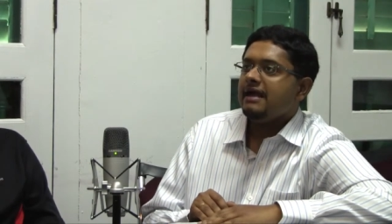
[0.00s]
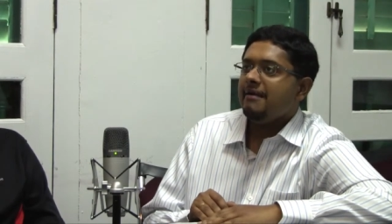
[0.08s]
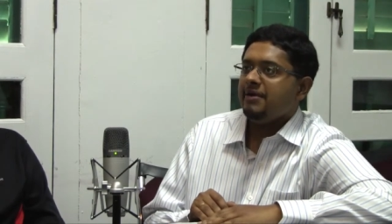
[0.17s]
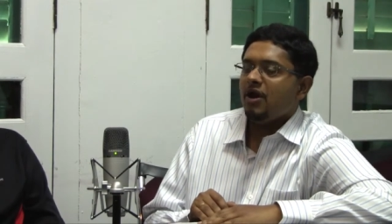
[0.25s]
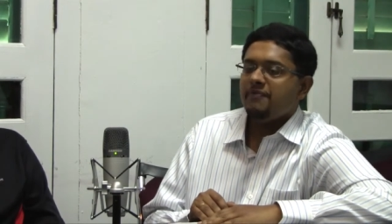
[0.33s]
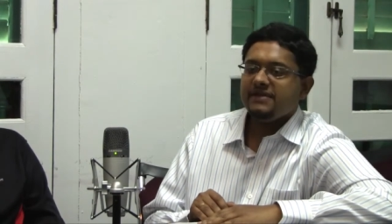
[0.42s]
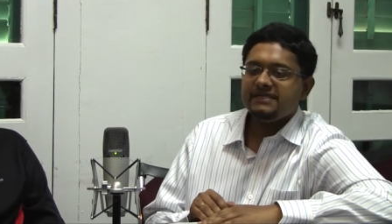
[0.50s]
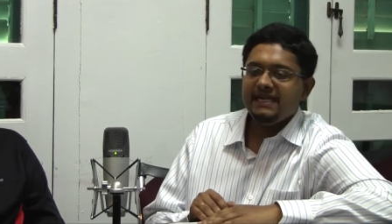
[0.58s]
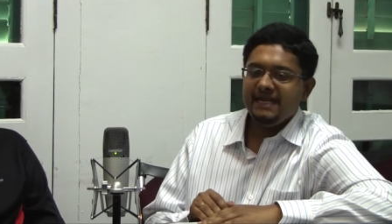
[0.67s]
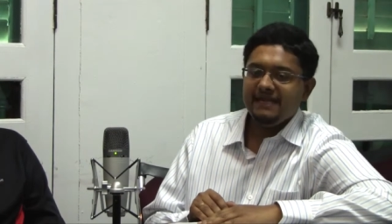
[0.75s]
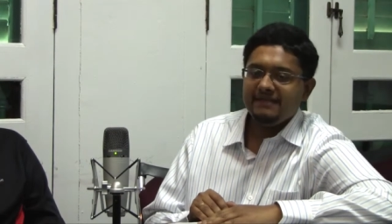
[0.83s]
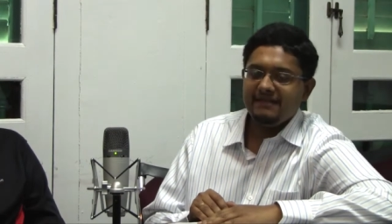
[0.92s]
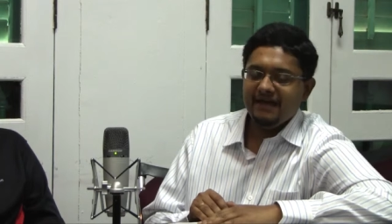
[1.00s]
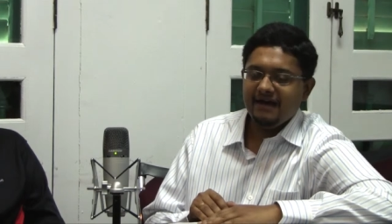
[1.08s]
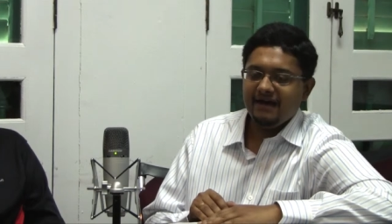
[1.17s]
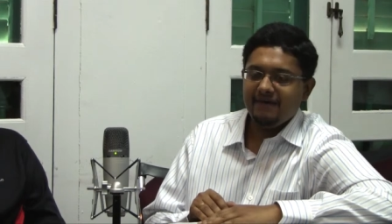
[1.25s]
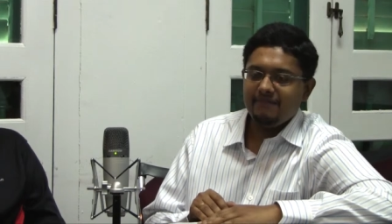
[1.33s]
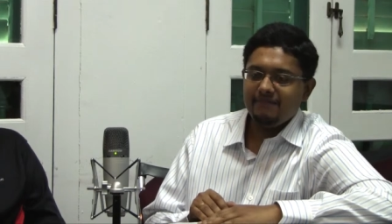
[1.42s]
Obviously,
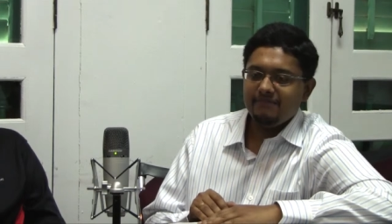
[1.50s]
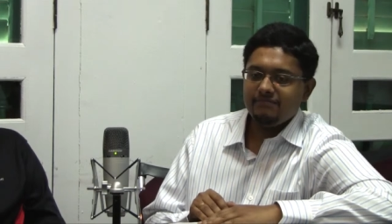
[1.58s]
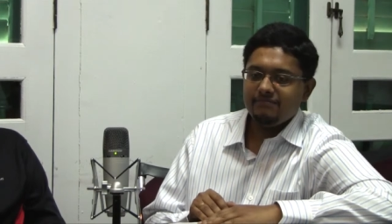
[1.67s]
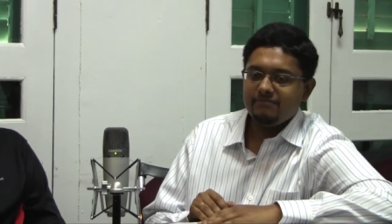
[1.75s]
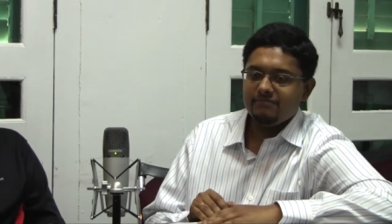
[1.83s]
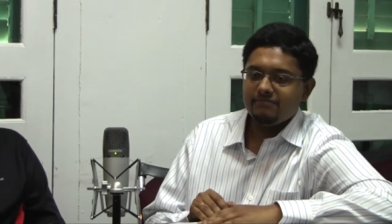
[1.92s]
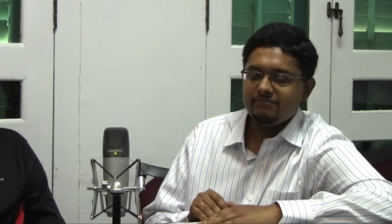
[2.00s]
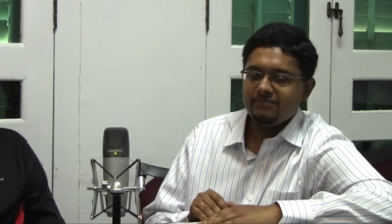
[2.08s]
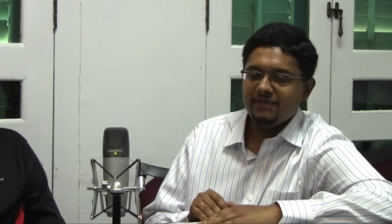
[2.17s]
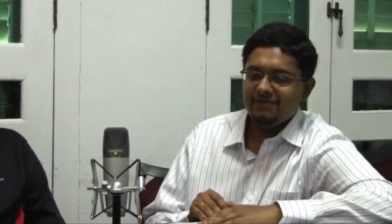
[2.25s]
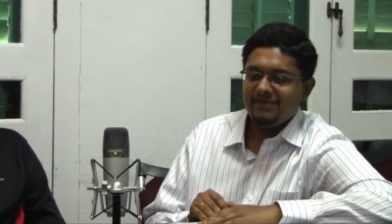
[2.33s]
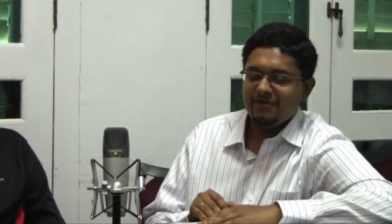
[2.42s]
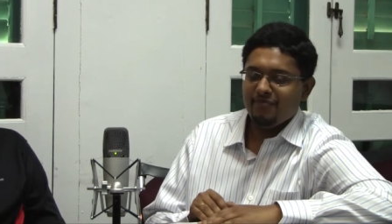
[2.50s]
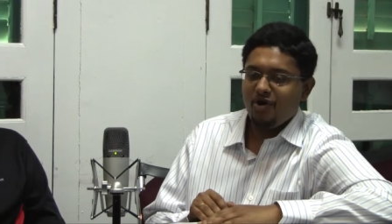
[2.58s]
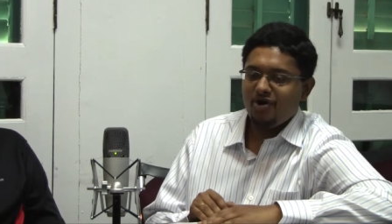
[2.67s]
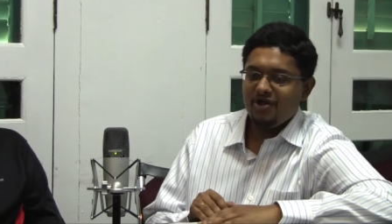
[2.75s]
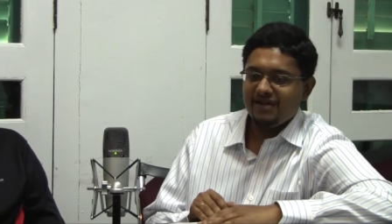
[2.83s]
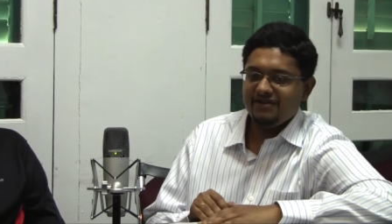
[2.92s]
the
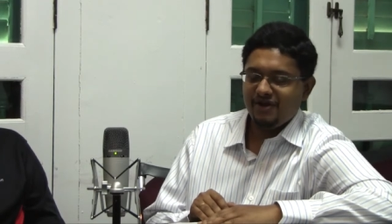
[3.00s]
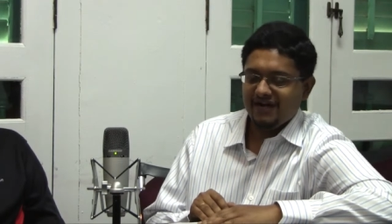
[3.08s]
more your